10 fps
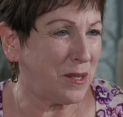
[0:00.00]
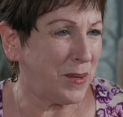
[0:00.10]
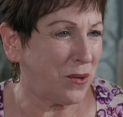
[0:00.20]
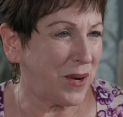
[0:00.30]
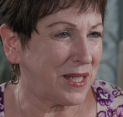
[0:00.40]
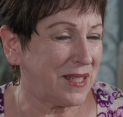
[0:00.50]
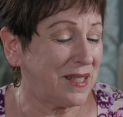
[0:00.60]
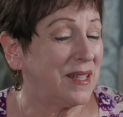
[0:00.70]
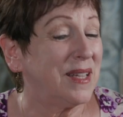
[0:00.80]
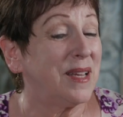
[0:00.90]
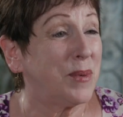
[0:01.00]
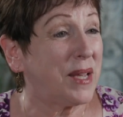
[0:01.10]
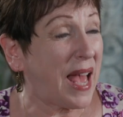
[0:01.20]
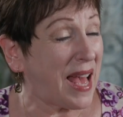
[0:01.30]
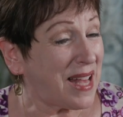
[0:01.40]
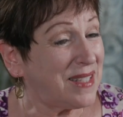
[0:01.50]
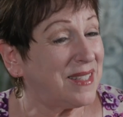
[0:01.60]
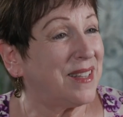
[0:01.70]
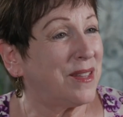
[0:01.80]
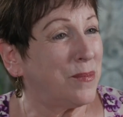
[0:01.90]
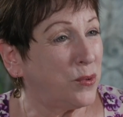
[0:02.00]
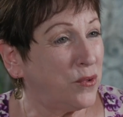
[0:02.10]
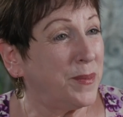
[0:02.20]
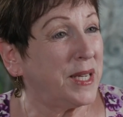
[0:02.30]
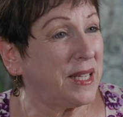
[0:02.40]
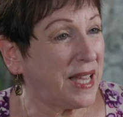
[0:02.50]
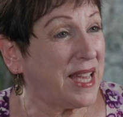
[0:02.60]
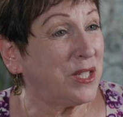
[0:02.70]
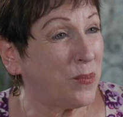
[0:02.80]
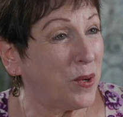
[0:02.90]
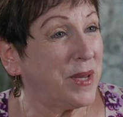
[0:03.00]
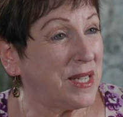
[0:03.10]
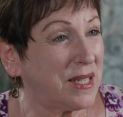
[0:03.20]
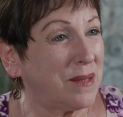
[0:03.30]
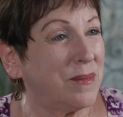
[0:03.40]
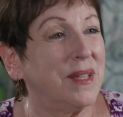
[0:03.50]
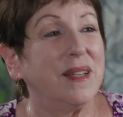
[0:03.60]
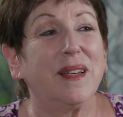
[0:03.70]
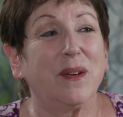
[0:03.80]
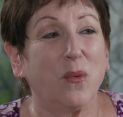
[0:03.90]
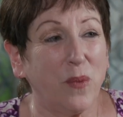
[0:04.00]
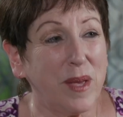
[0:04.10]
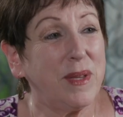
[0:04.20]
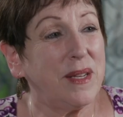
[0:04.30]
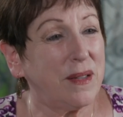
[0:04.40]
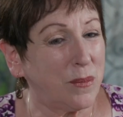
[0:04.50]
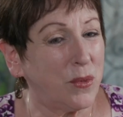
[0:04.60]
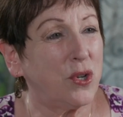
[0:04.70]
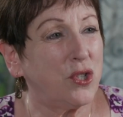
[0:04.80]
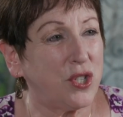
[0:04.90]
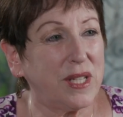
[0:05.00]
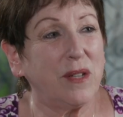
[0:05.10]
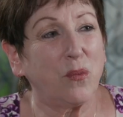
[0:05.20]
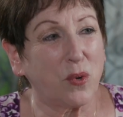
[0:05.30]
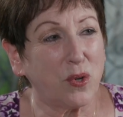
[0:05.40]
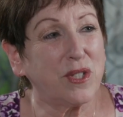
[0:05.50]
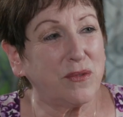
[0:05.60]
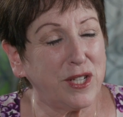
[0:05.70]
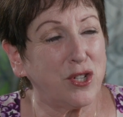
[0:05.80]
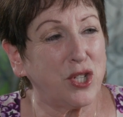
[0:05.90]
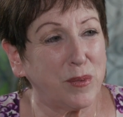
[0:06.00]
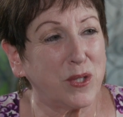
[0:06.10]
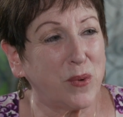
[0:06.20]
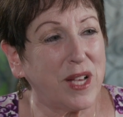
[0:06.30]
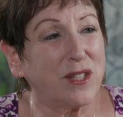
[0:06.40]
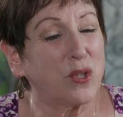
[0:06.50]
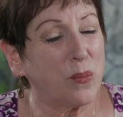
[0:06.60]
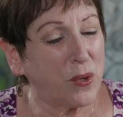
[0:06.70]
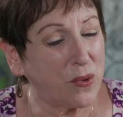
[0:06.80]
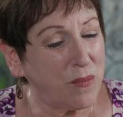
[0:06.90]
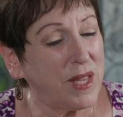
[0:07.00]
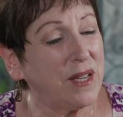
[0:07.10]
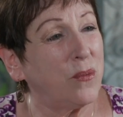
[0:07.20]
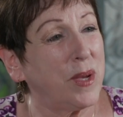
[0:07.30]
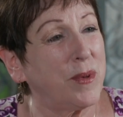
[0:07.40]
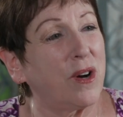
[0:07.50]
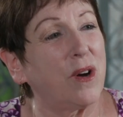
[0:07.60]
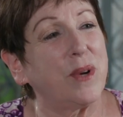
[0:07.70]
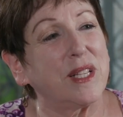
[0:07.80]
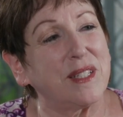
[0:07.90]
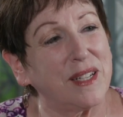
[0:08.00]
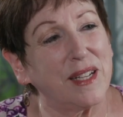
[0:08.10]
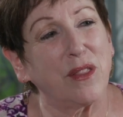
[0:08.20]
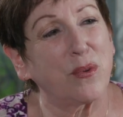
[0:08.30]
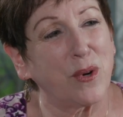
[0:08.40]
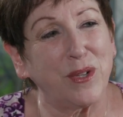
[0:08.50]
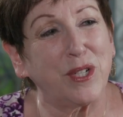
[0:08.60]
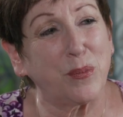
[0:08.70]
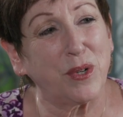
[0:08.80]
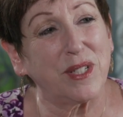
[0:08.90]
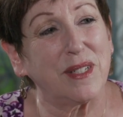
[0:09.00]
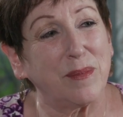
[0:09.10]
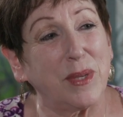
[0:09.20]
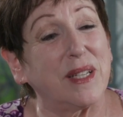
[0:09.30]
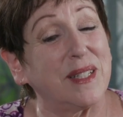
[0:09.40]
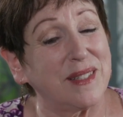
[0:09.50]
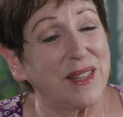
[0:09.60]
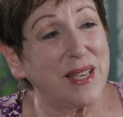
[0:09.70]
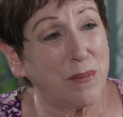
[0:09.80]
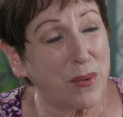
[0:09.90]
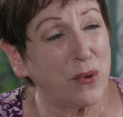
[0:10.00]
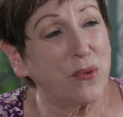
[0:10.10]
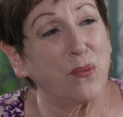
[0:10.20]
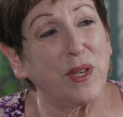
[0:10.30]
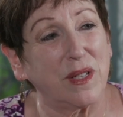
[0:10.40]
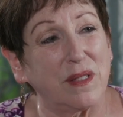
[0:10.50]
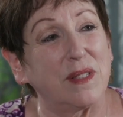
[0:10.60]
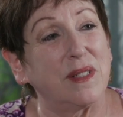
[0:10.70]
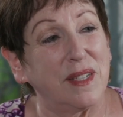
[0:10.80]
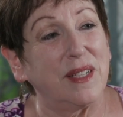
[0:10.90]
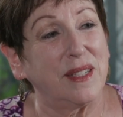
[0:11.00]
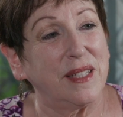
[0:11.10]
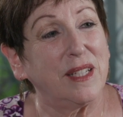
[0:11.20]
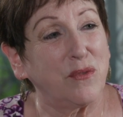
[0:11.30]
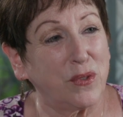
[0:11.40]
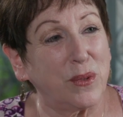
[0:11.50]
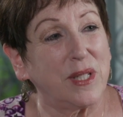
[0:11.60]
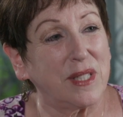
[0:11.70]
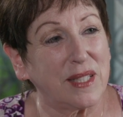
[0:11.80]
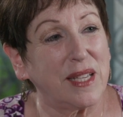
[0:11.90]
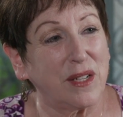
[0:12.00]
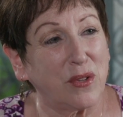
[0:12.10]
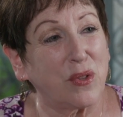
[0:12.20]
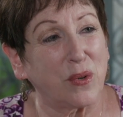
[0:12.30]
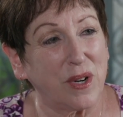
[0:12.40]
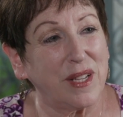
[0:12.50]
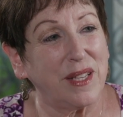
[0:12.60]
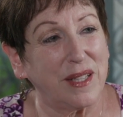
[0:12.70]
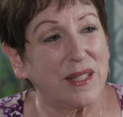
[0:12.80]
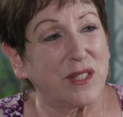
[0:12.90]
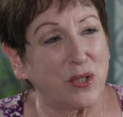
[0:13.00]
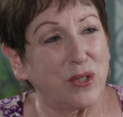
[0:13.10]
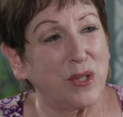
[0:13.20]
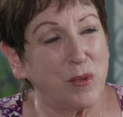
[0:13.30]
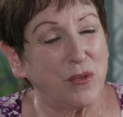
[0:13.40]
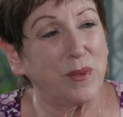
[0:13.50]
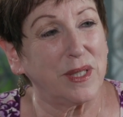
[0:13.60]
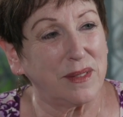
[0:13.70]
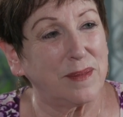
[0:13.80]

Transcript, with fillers: to be arrested. But as the movement gained momentum, women emerged in roles of leadership as well. So both men and women are arrested and thrown into prison because they both wield influence and authority in this early movement.